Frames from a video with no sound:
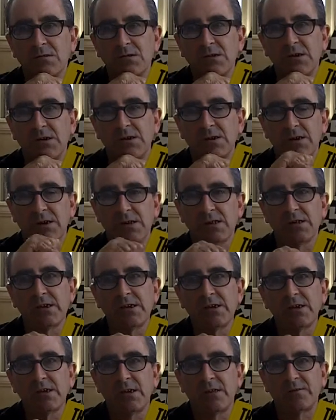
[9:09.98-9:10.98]

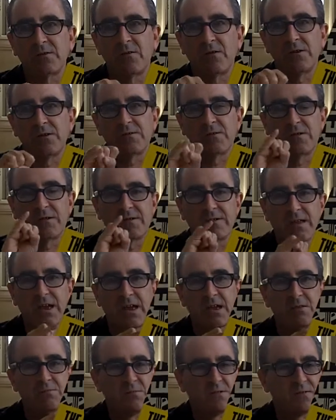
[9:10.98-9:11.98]
Italy. It's going to the
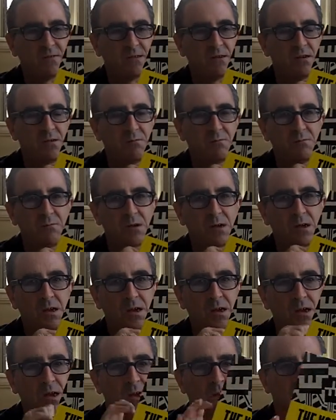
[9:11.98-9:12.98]
Tate Museum
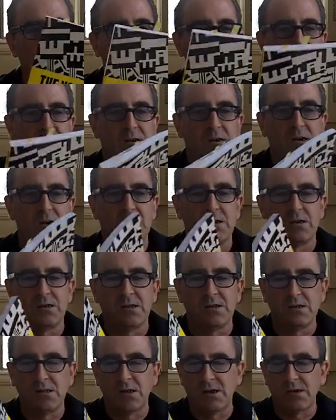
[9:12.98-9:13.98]
in
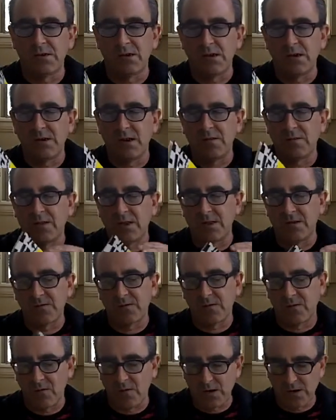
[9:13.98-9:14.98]
London, and then
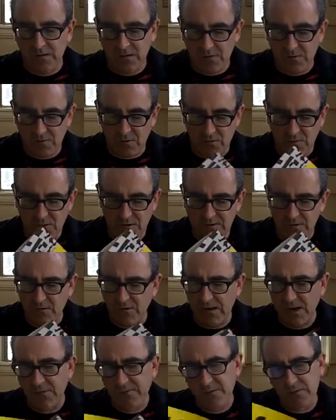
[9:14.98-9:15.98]
it's going to, where's it
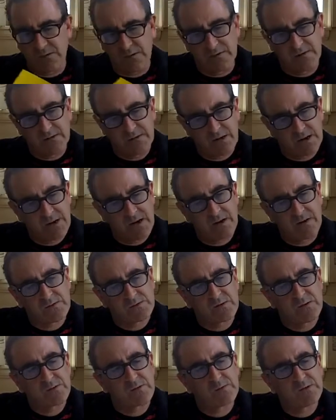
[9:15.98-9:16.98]
going afterwards? It's
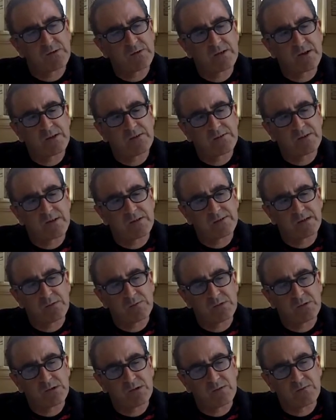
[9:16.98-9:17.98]
going somewhere in the United States, I
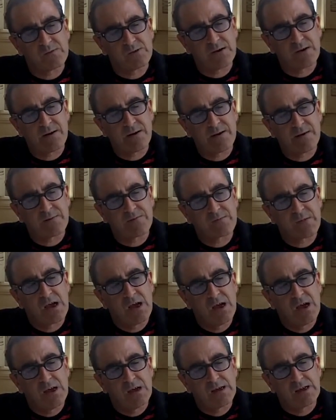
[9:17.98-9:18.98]
believe.
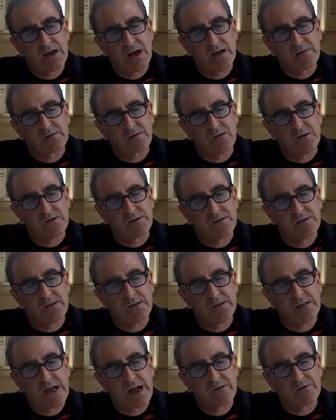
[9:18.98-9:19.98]
Yeah, it's going to
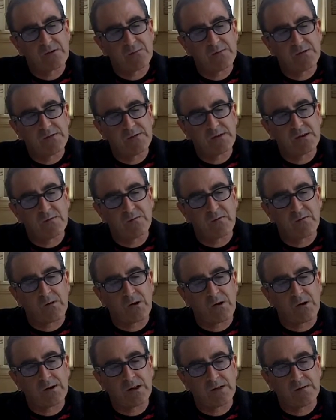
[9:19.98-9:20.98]
the National Museum of
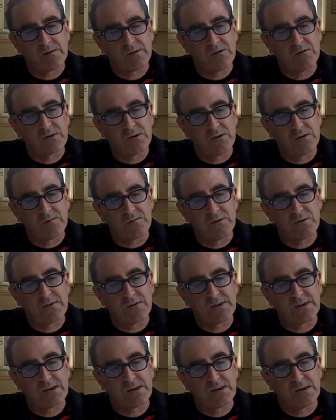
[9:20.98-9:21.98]
Art at Duke
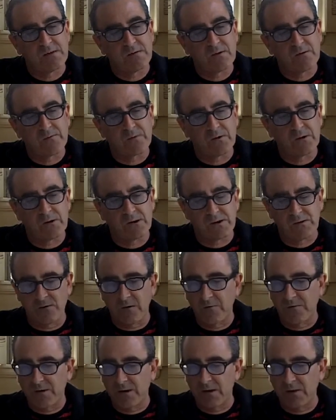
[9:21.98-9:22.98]
University in
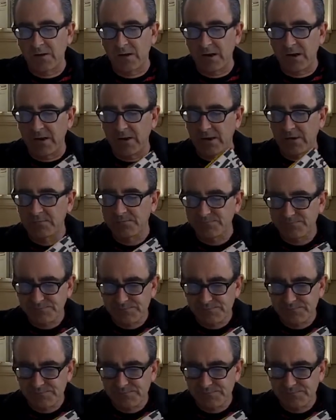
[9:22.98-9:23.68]
North Carolina.